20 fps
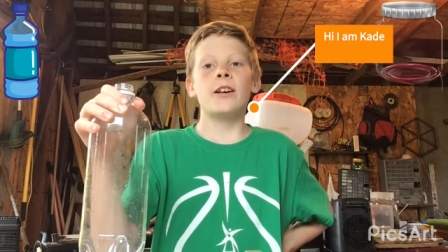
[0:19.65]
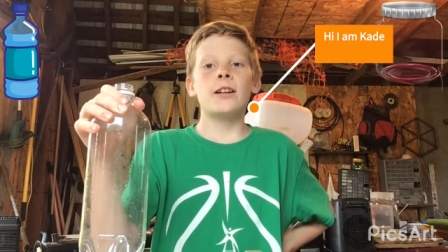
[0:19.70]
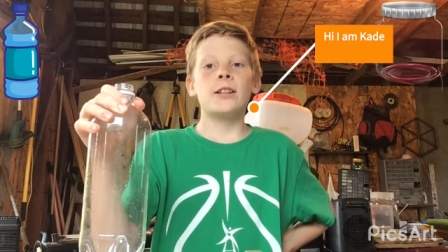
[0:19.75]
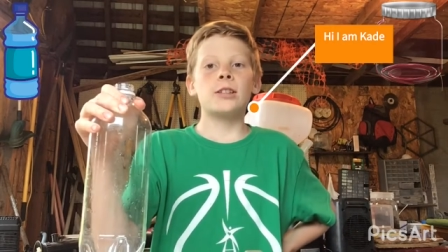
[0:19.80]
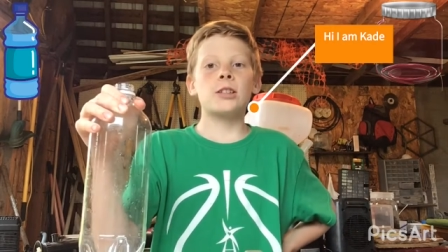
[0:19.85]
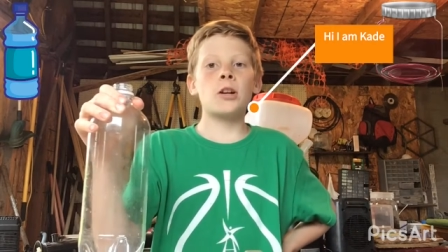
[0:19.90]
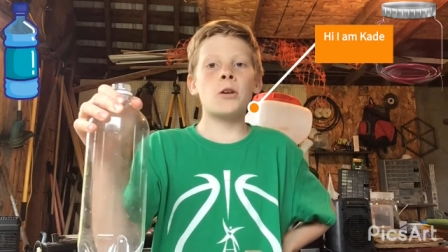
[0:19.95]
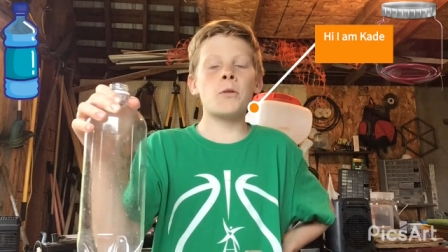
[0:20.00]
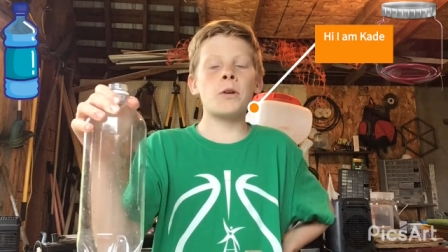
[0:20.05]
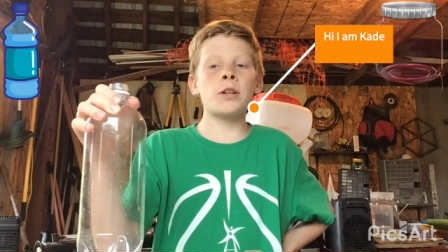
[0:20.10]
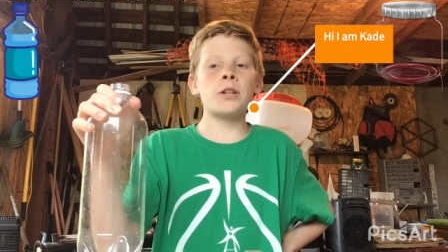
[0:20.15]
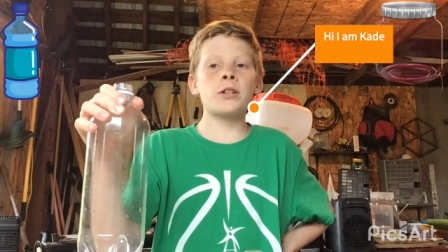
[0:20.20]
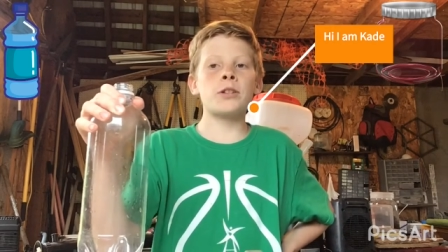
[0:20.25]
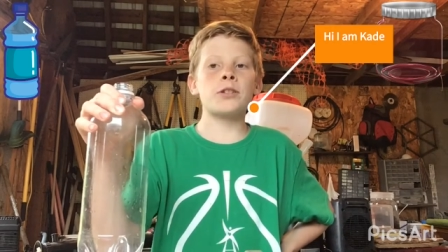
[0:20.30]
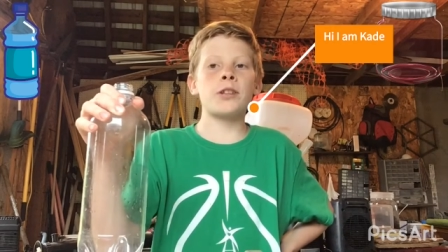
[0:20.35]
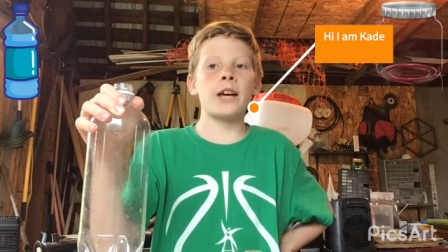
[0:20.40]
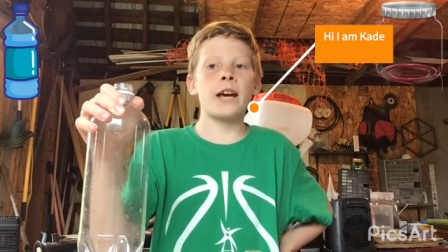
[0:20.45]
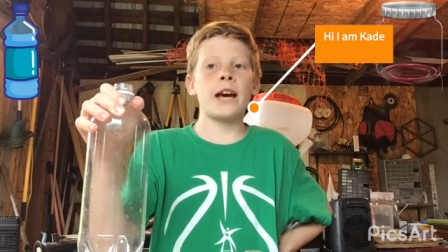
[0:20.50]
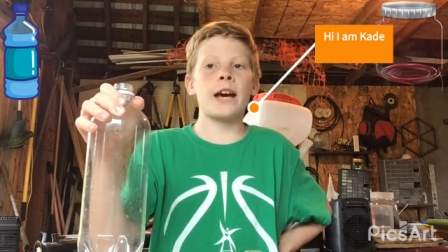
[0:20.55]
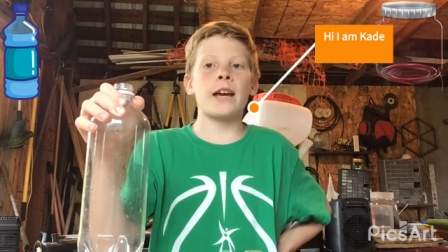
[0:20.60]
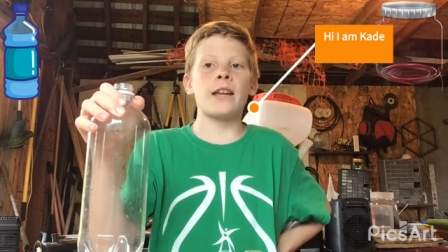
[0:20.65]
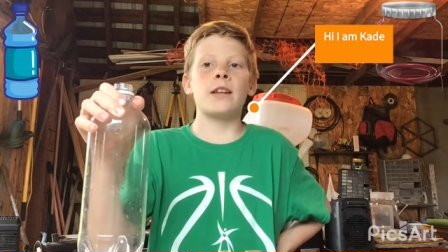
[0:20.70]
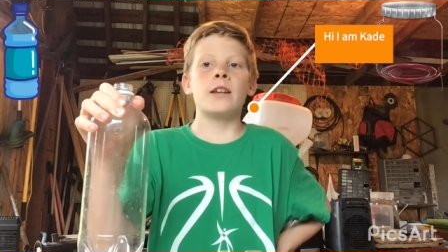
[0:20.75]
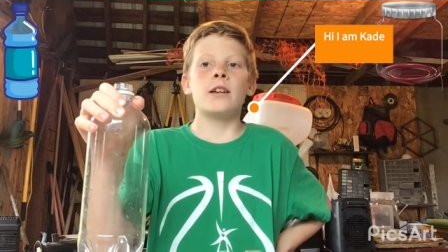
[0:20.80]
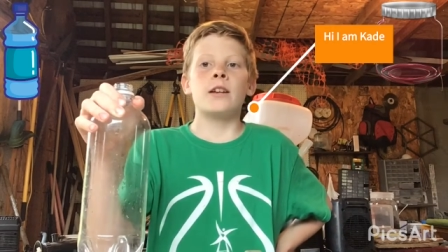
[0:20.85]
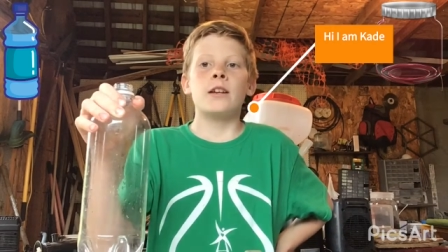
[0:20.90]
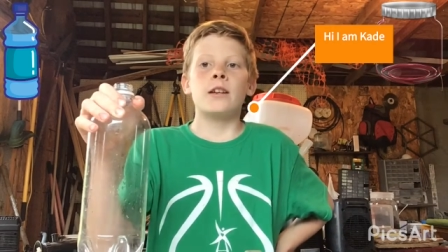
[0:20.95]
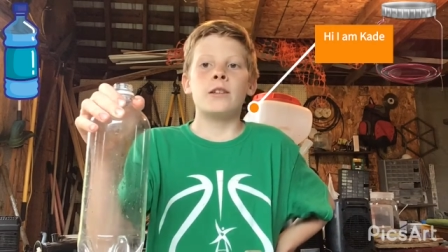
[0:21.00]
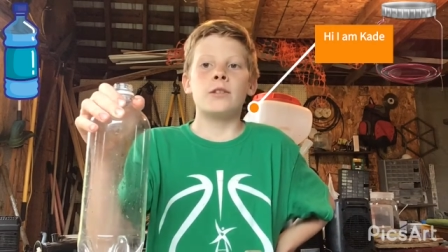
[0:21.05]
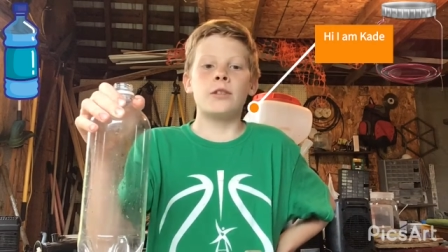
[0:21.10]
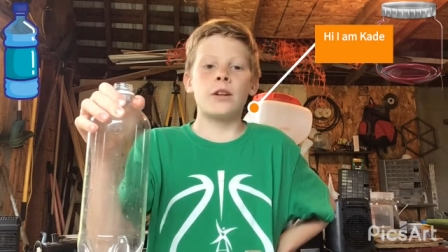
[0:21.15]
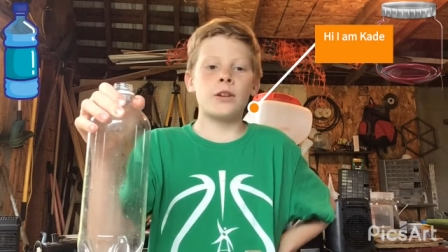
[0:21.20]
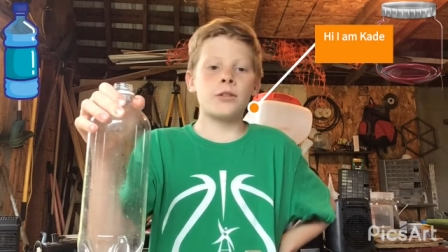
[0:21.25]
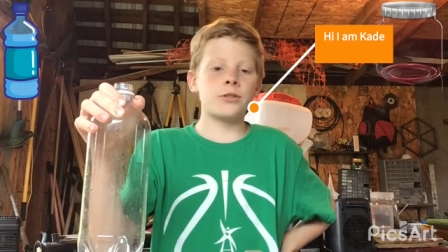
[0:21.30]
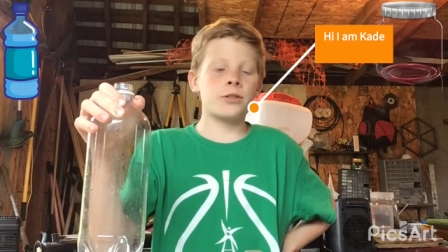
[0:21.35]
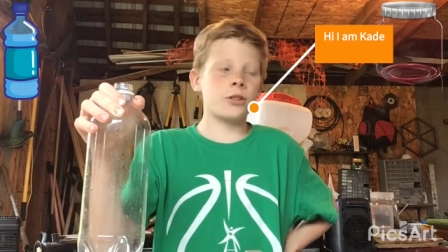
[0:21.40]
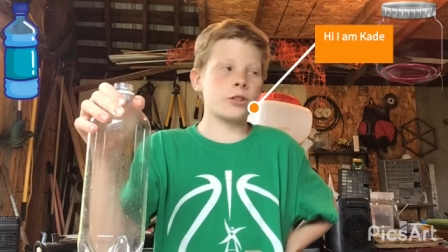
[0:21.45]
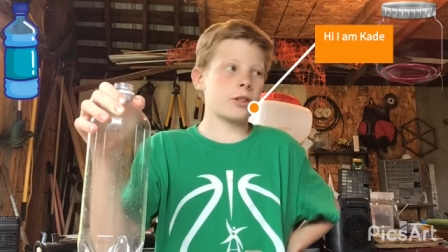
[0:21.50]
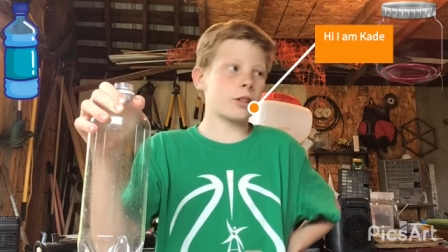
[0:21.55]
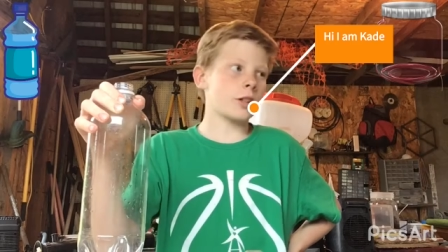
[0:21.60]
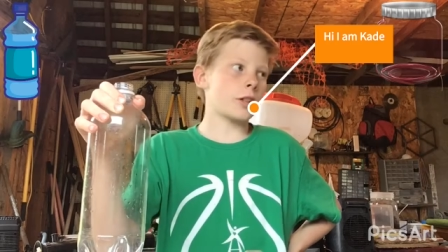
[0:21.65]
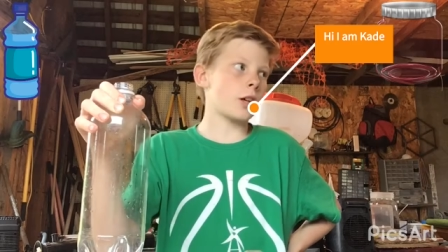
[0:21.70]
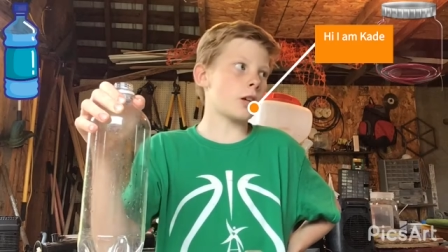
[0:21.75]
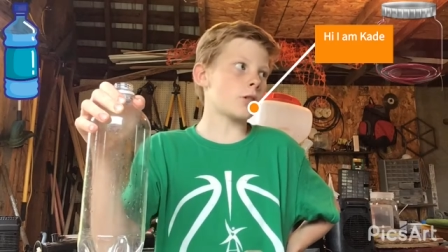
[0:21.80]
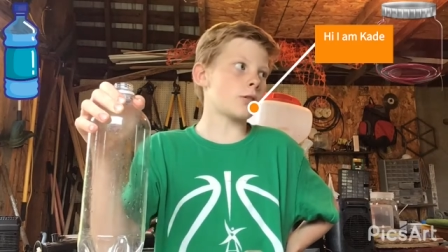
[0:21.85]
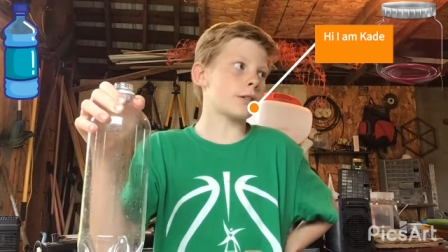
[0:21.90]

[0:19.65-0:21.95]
So when your dad tells you to go